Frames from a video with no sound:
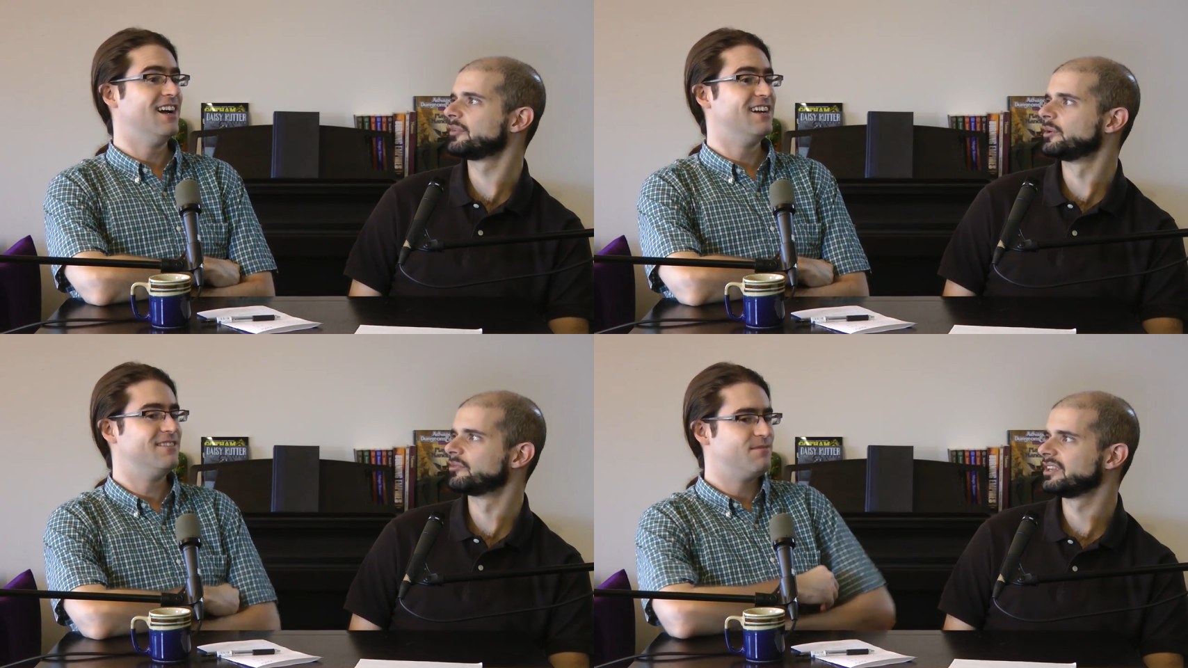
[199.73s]

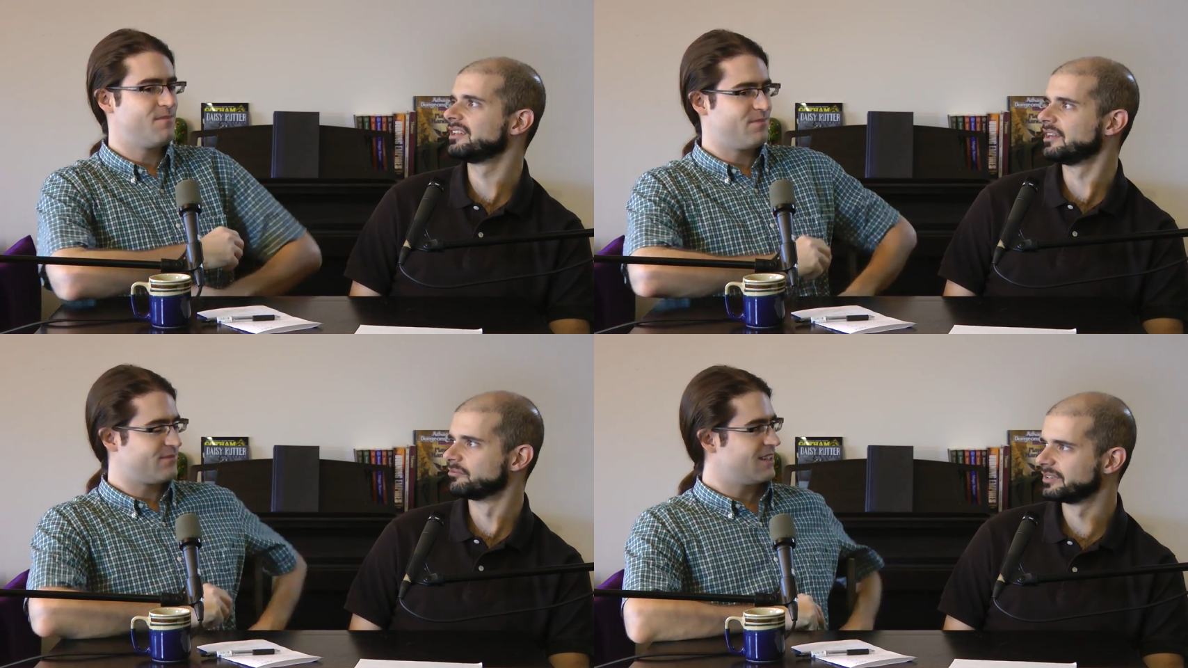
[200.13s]
Speaker 1: from a
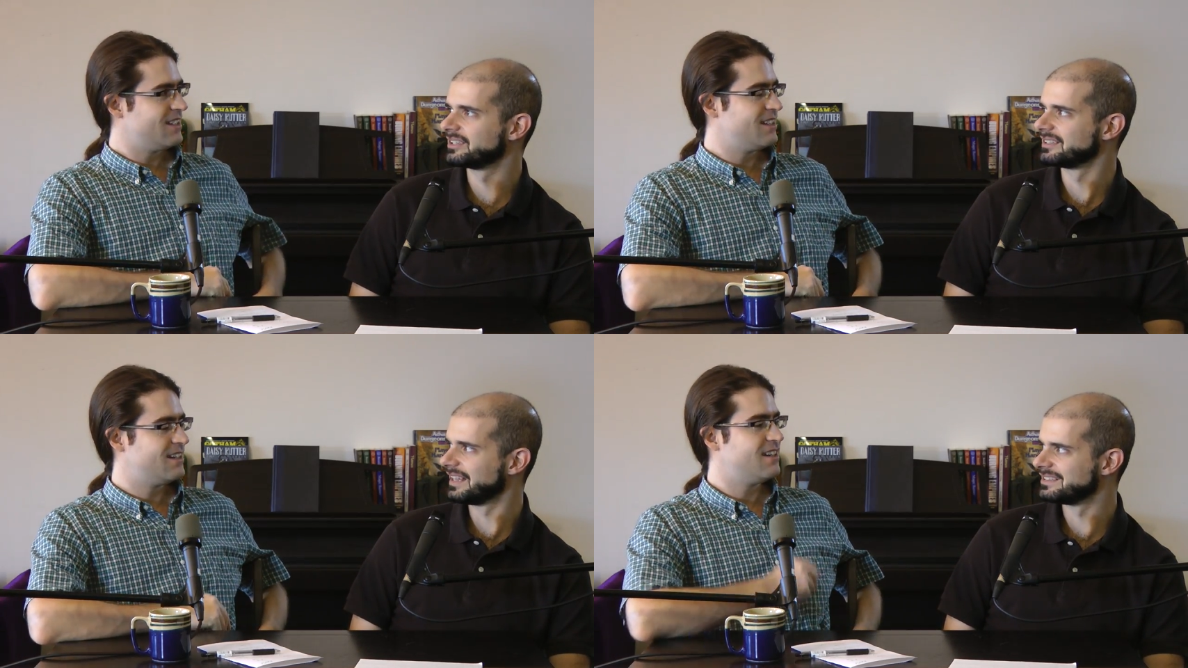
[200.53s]
real a
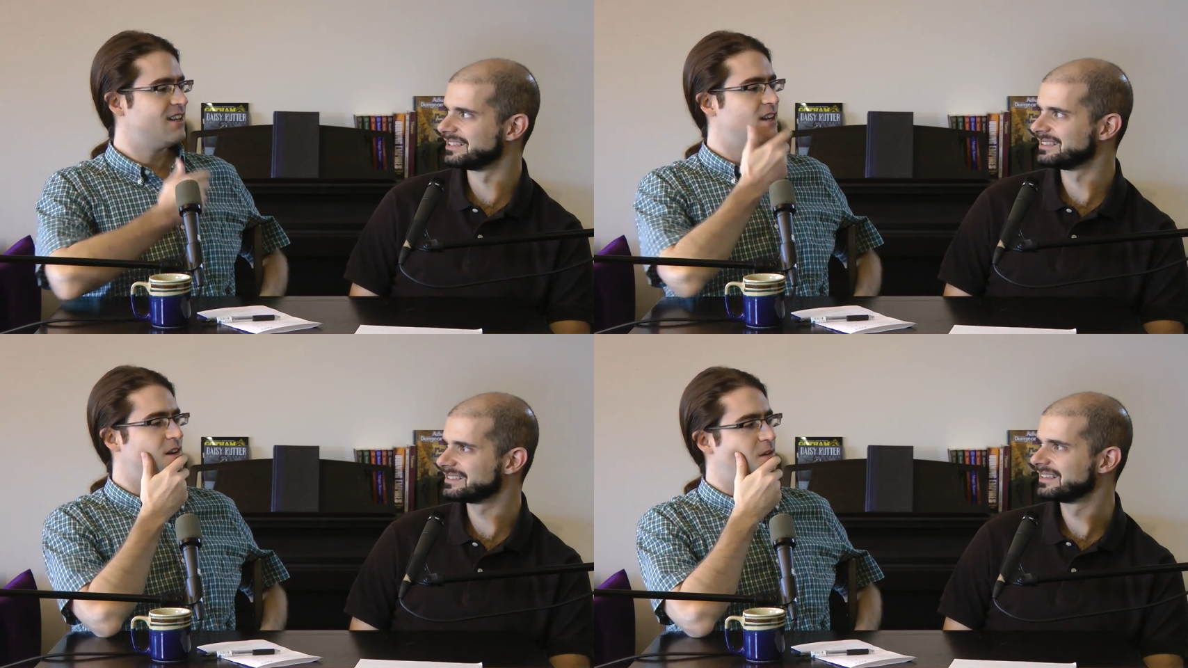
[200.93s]
real
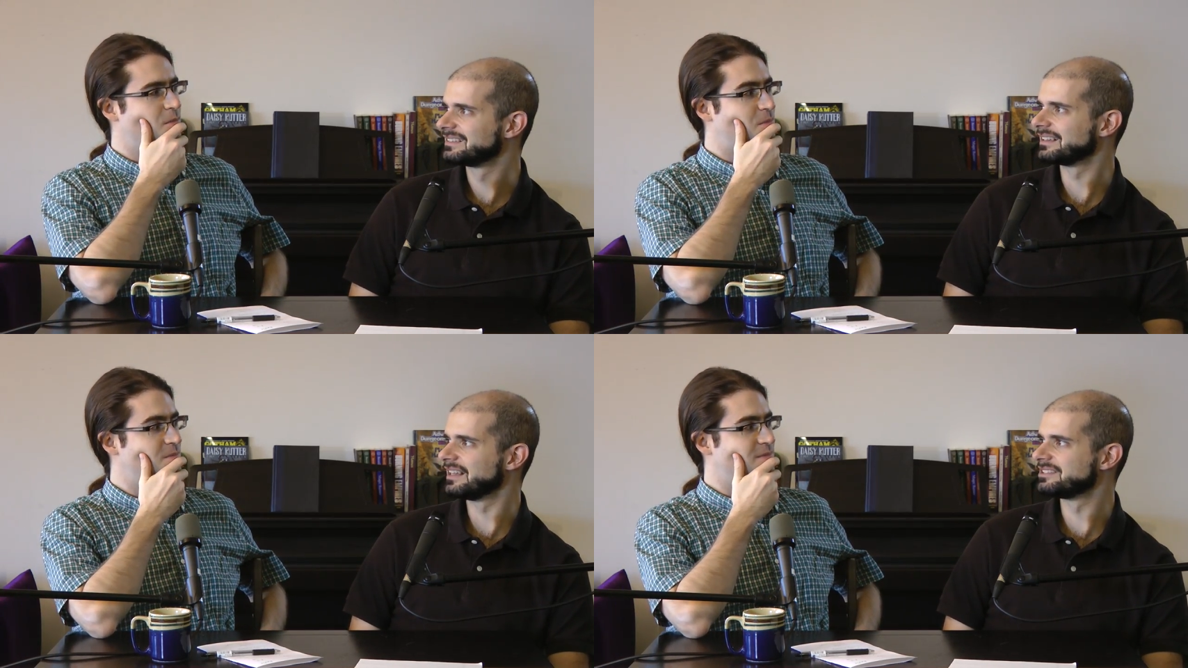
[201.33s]
legend,
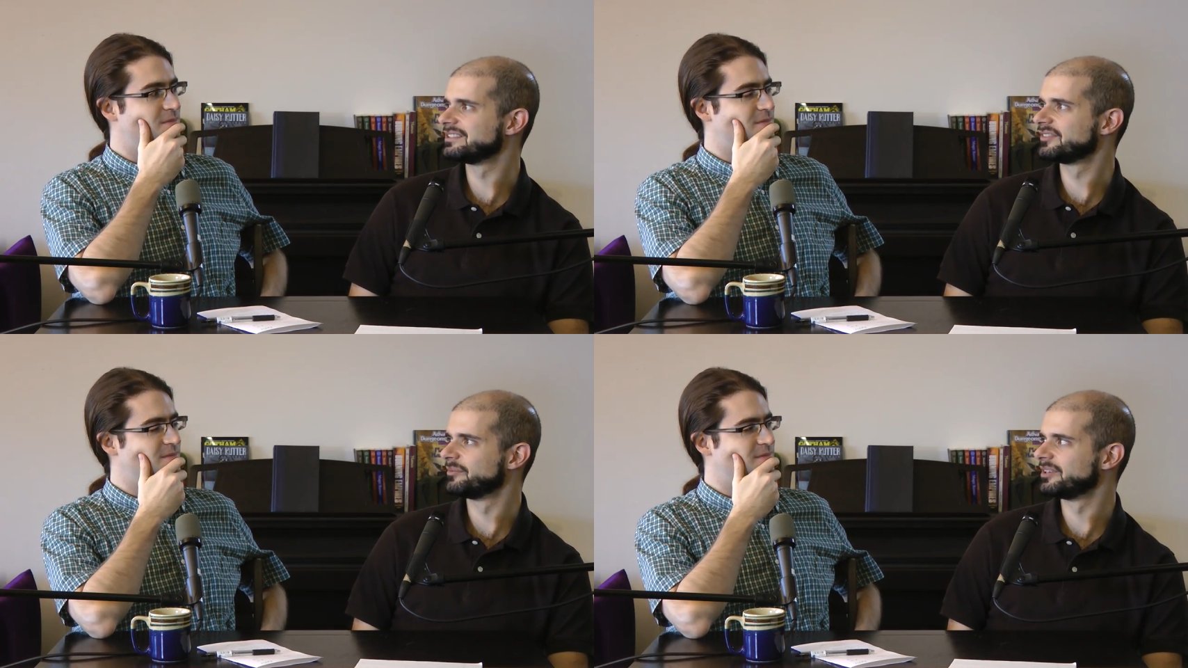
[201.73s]
the legend
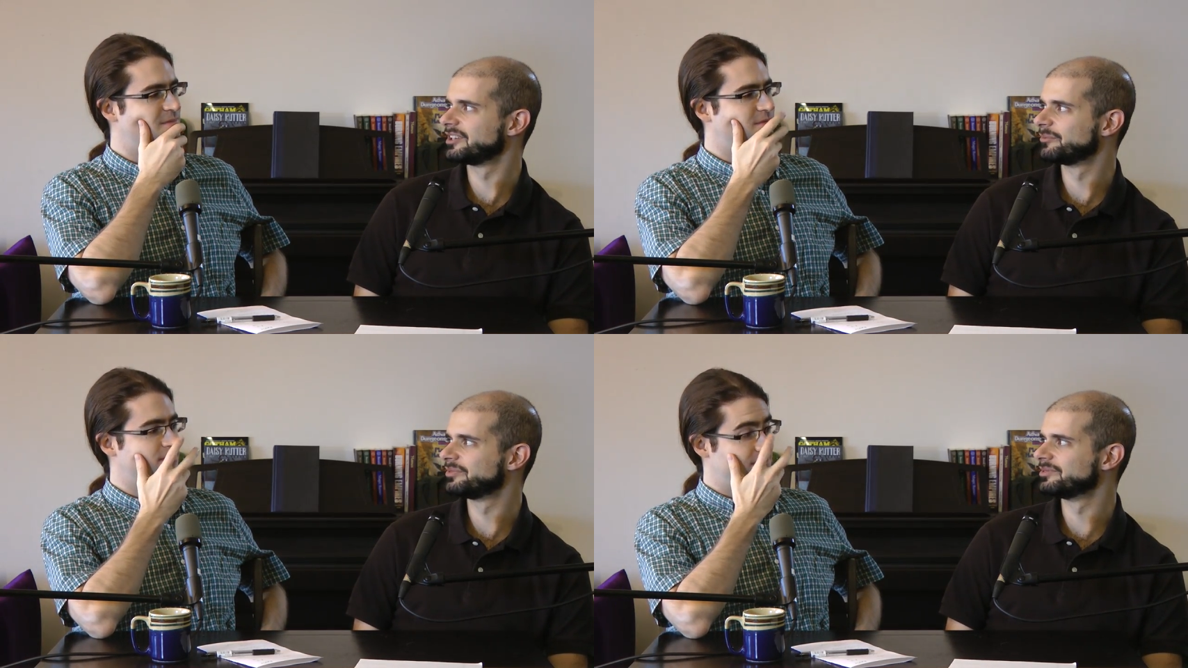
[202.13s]
of the
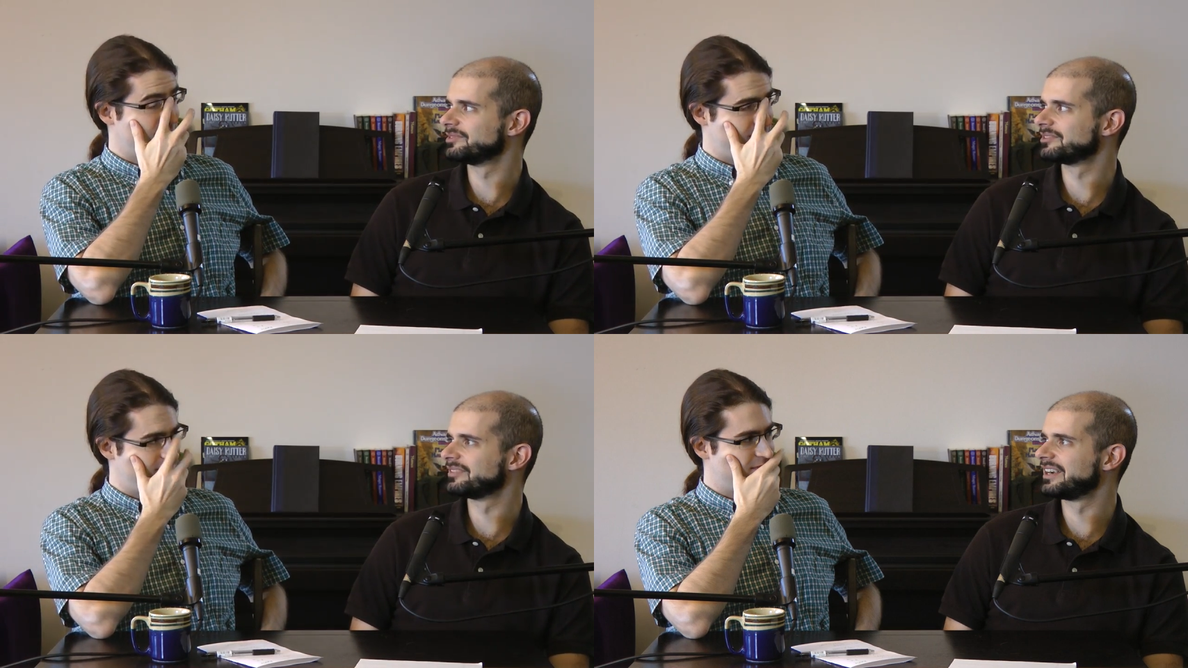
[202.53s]
mirror
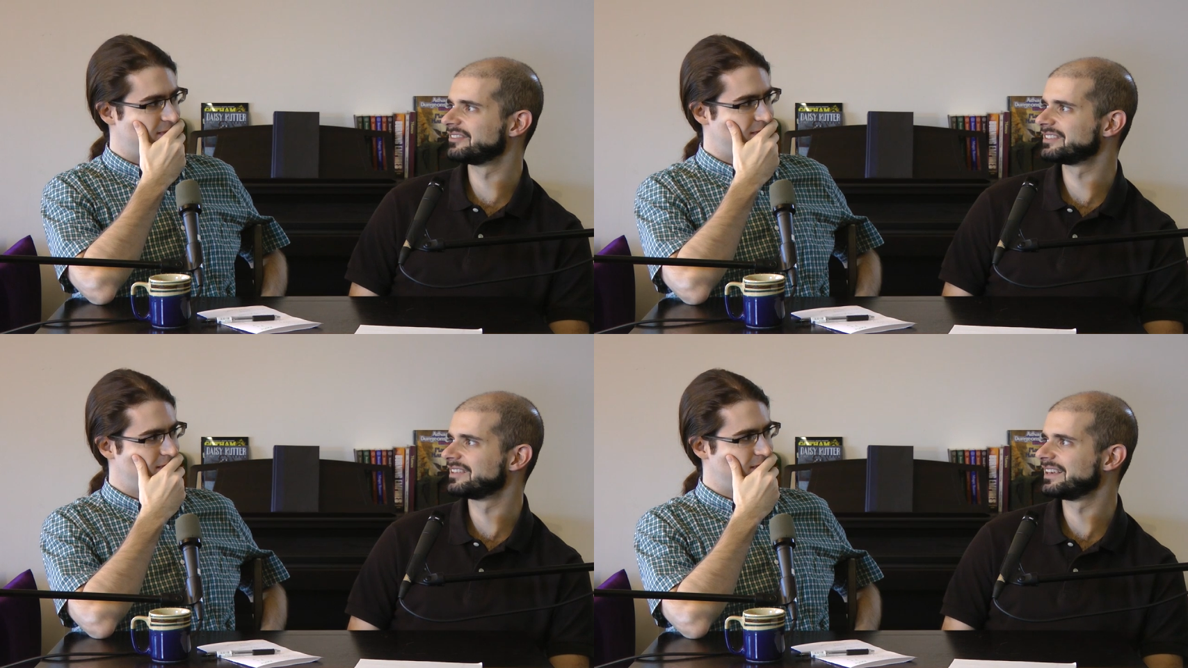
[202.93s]
pool or whatever,